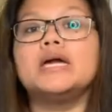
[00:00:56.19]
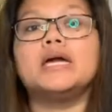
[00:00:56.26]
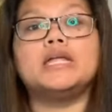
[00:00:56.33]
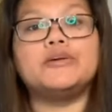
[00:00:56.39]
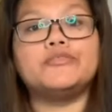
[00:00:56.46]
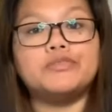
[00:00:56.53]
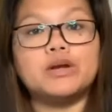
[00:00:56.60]

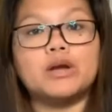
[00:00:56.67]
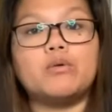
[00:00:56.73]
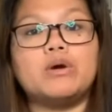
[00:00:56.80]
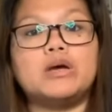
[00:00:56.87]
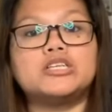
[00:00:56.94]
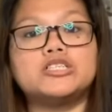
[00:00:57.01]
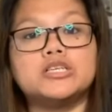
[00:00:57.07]
And if the
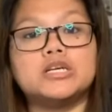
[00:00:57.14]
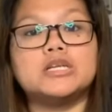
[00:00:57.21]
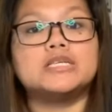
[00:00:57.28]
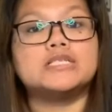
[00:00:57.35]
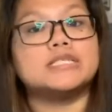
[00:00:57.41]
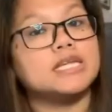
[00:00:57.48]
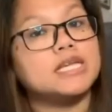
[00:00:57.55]

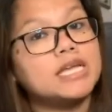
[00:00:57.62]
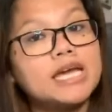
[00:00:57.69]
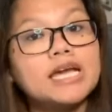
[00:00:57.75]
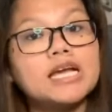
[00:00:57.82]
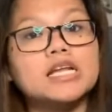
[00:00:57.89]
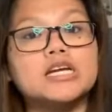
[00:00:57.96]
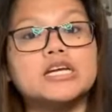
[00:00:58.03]
question is in
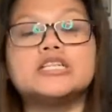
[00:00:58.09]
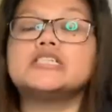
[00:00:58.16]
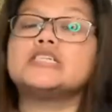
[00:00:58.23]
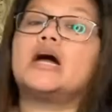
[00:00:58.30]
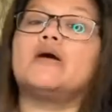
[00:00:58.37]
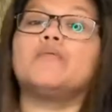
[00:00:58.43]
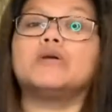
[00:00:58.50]

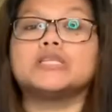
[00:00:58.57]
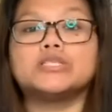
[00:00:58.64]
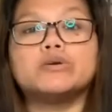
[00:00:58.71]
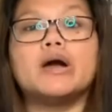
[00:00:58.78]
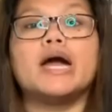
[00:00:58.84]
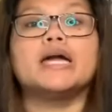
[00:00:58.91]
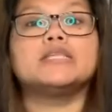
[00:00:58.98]
English, I will
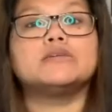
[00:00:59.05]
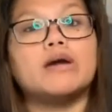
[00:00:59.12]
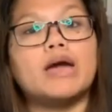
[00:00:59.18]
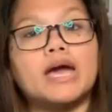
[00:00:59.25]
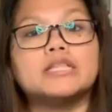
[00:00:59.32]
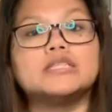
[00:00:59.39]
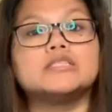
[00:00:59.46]
try to
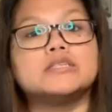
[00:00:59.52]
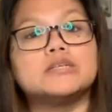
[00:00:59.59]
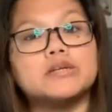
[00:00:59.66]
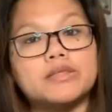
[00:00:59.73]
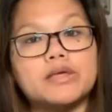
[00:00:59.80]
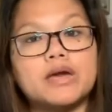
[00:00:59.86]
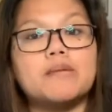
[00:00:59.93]

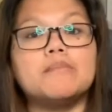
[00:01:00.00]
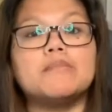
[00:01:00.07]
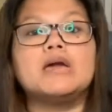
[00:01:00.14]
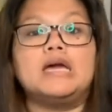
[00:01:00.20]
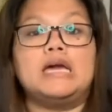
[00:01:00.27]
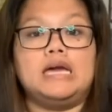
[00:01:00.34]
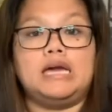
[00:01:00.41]
answer them
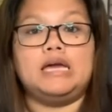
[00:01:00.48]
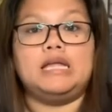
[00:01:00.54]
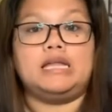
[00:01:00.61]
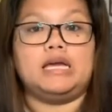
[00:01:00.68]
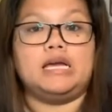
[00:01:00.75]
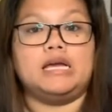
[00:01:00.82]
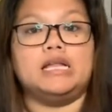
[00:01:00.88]

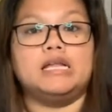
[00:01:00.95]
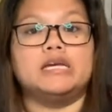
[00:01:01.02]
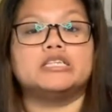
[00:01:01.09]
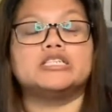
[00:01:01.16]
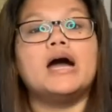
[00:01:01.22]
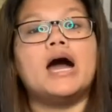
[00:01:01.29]
in English.